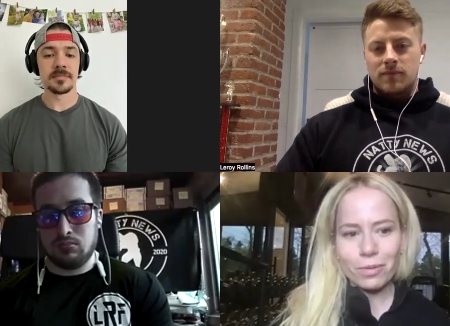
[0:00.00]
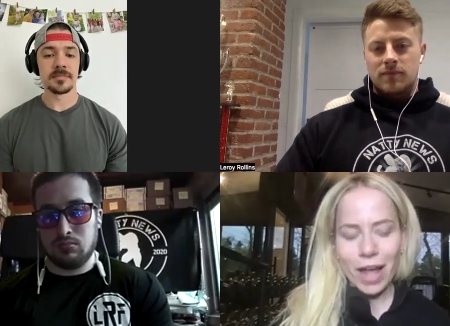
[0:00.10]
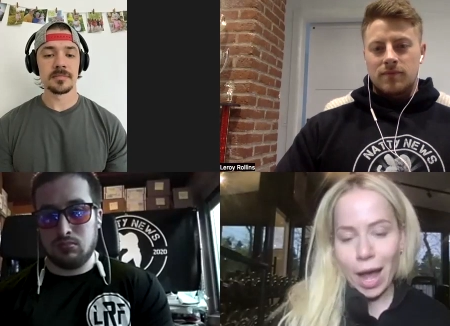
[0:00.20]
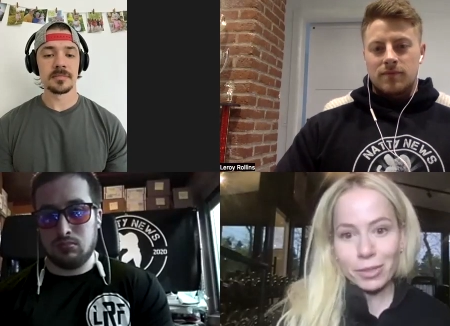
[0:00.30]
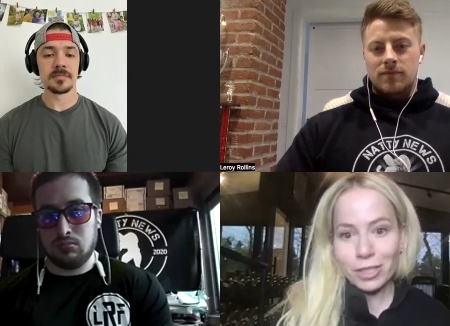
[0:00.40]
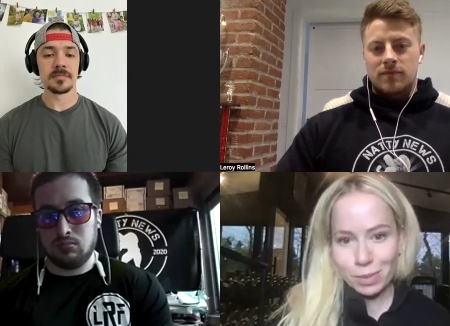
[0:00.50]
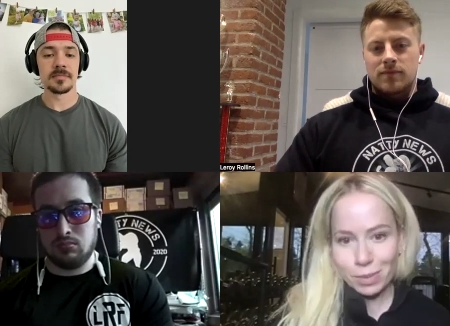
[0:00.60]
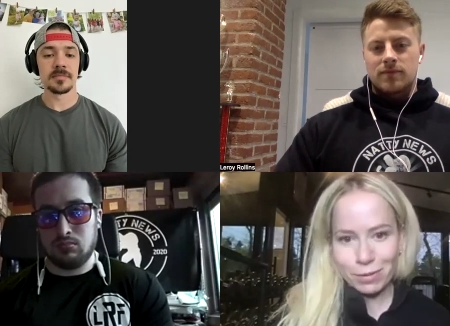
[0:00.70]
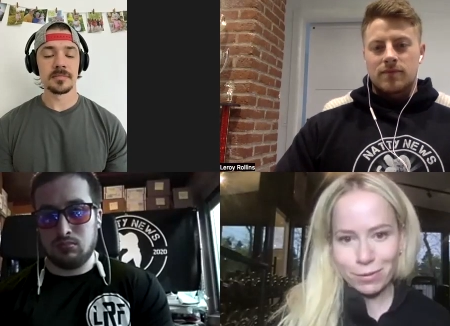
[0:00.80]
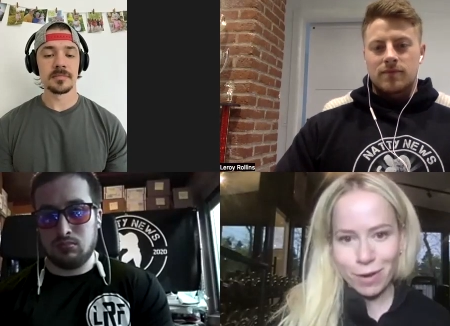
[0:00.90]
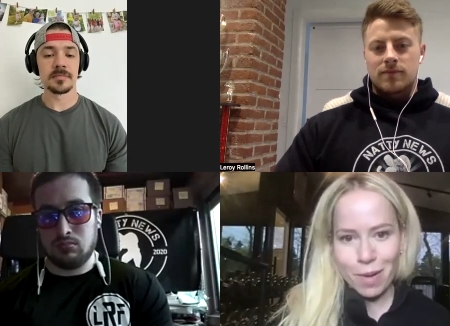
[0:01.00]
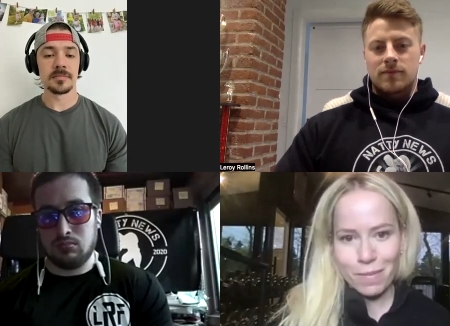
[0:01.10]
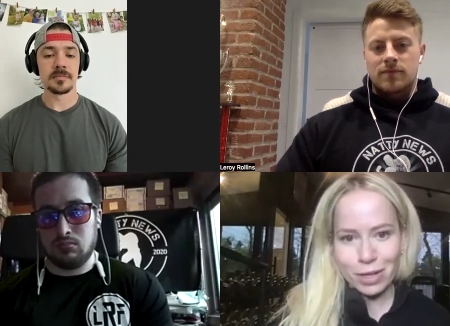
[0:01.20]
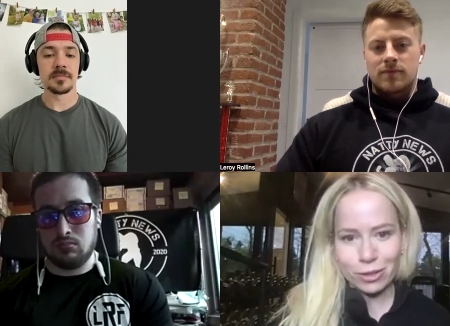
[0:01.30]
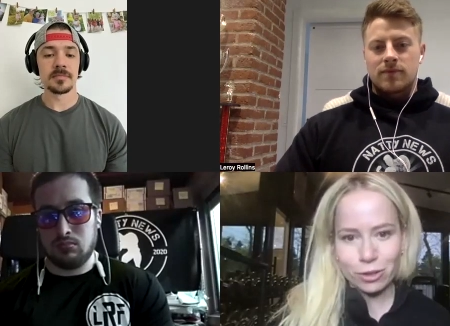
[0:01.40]
Speaker 1: happened to be
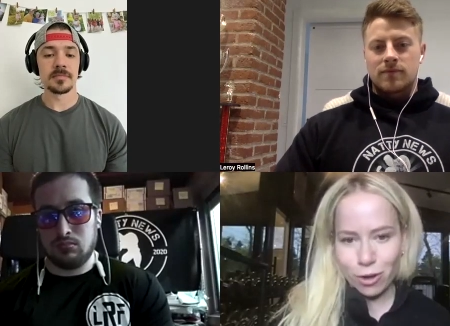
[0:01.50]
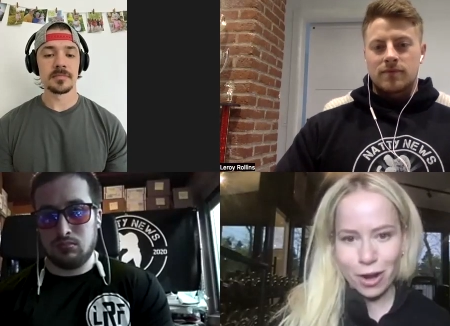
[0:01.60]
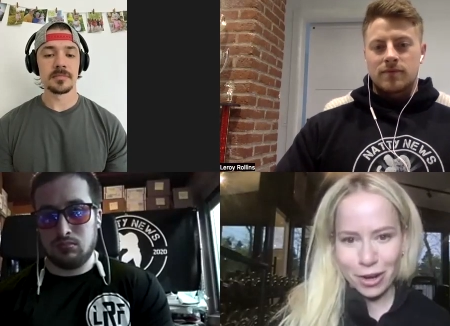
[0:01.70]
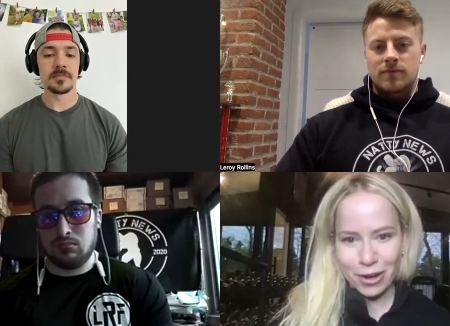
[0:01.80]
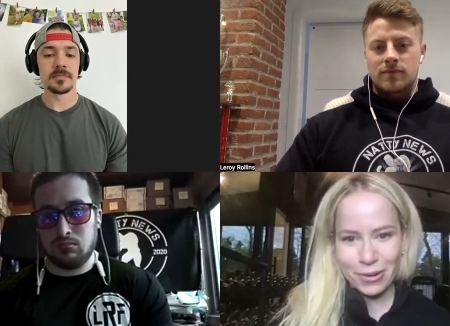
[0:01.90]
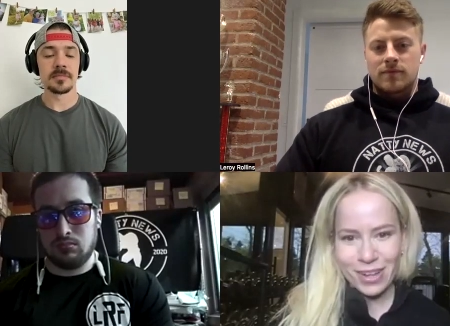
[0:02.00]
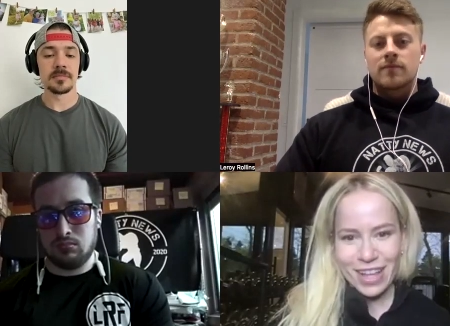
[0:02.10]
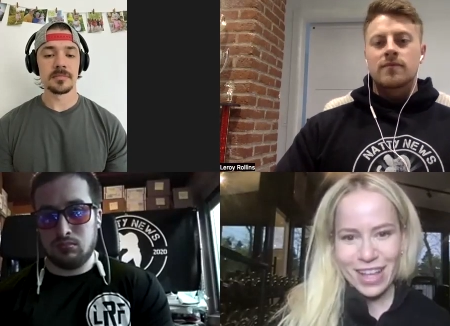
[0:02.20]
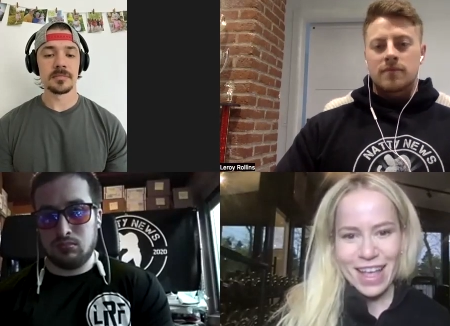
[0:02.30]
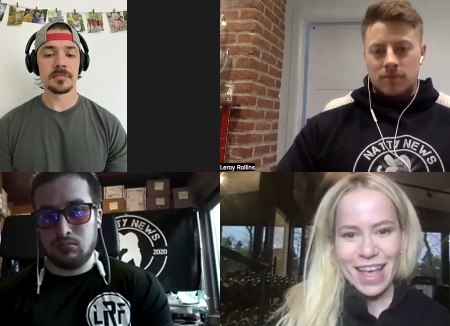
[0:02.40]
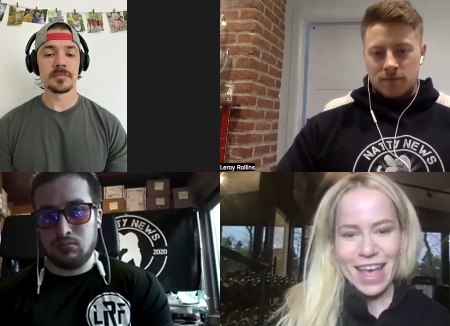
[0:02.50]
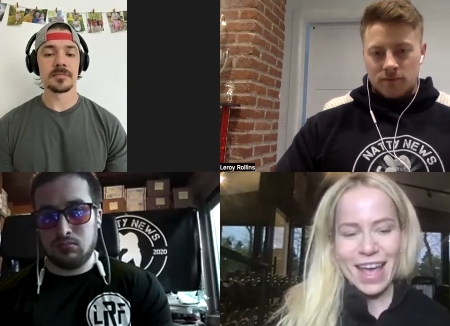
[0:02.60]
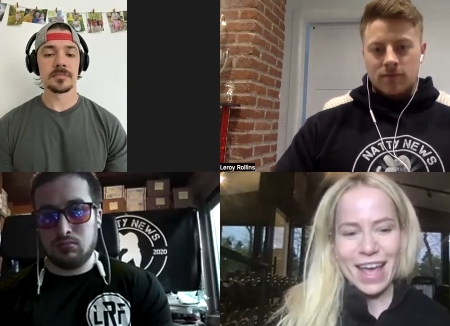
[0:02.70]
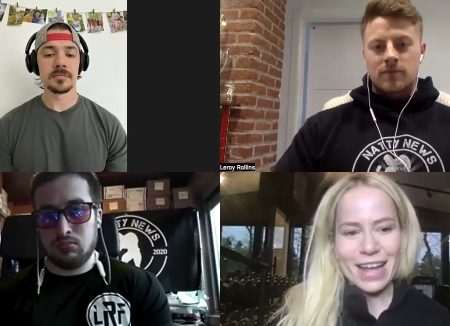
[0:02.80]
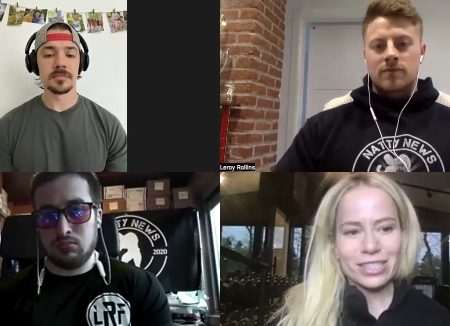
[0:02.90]
from Toronto,
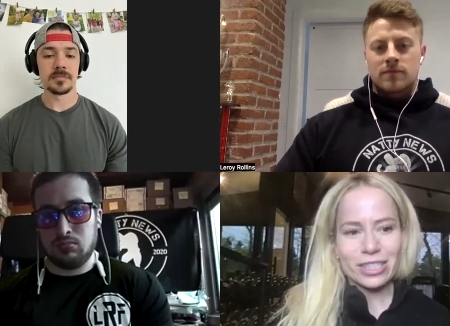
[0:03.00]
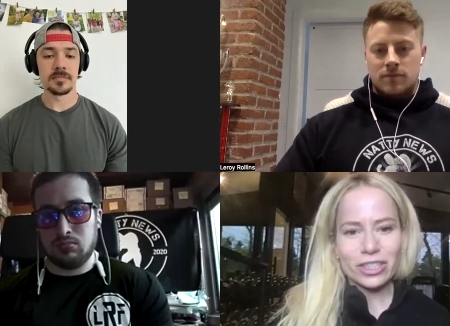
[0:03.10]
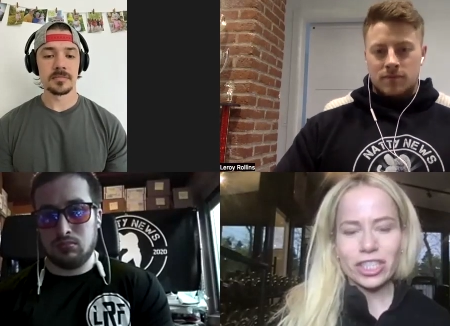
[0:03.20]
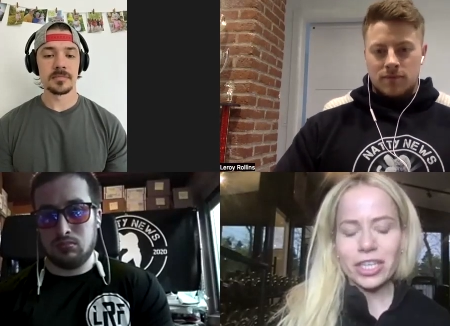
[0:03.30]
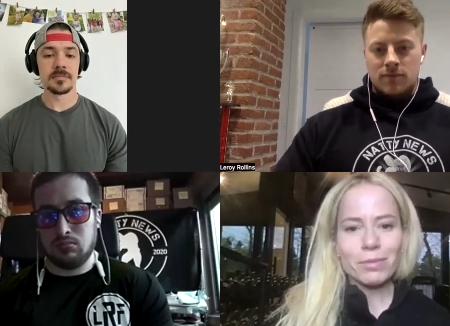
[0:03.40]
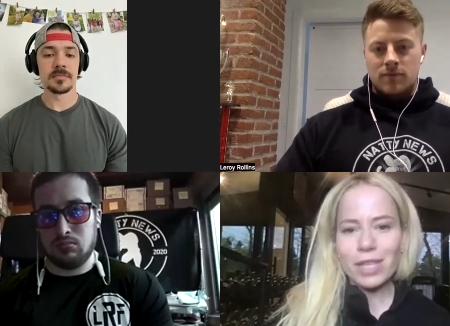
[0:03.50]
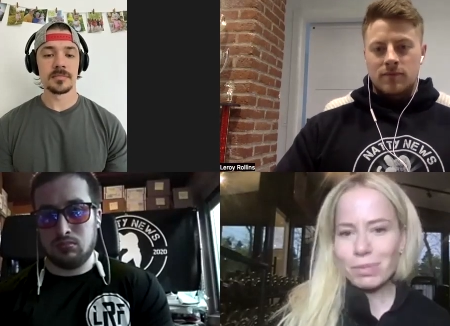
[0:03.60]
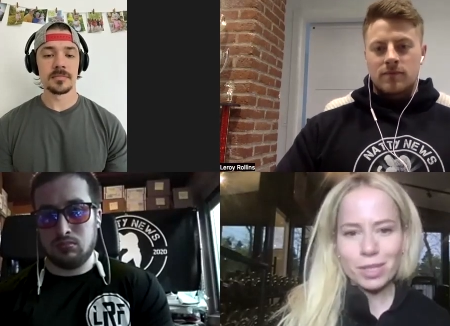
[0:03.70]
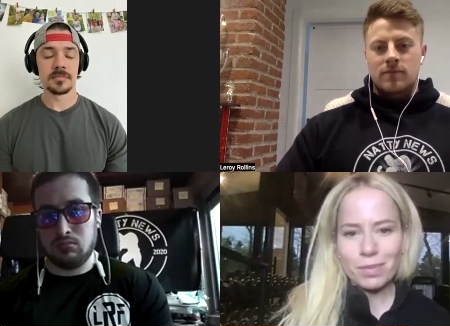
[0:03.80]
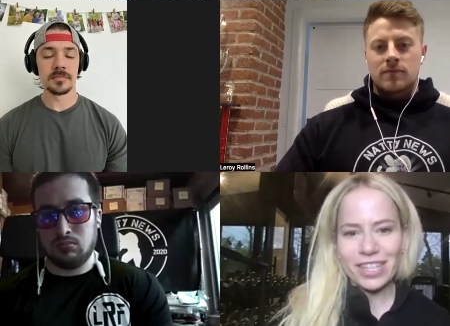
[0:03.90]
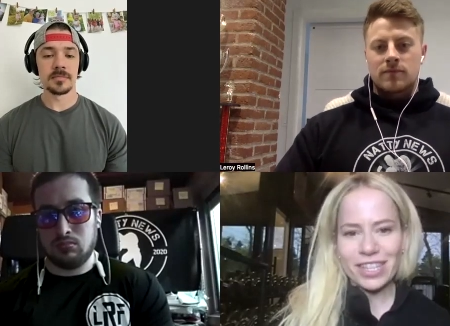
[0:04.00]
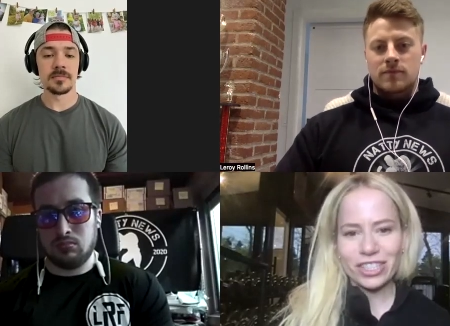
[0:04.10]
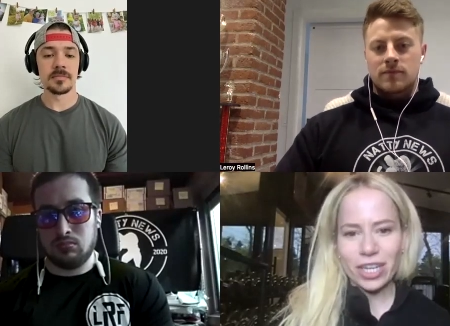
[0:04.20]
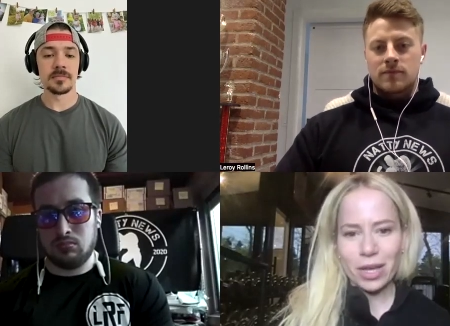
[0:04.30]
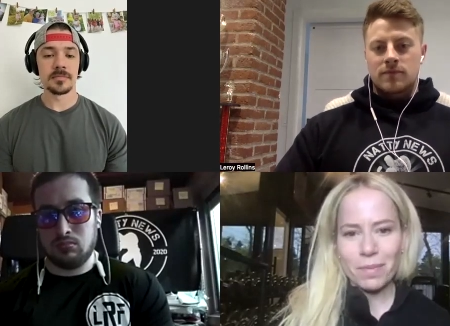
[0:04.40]
and she comes up to me in the
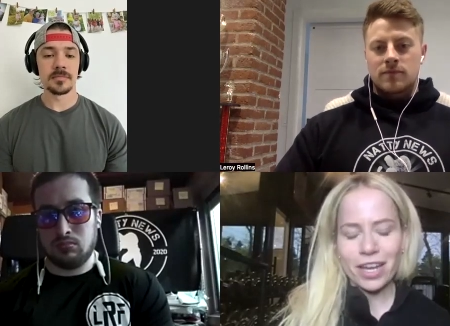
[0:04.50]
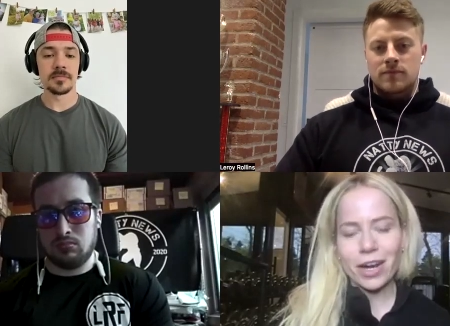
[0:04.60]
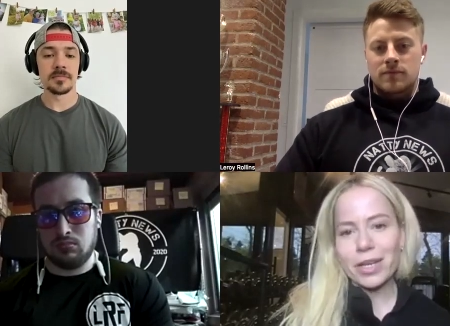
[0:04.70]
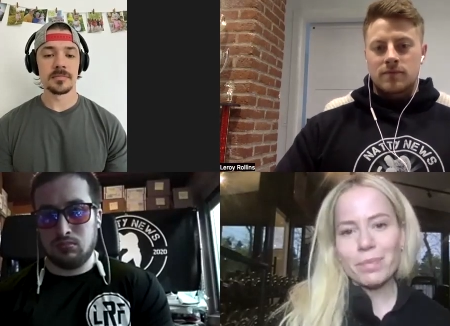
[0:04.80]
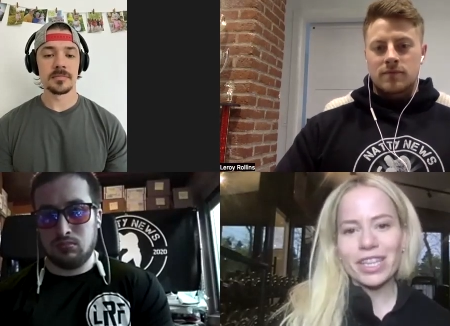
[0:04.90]
gym, and I'd been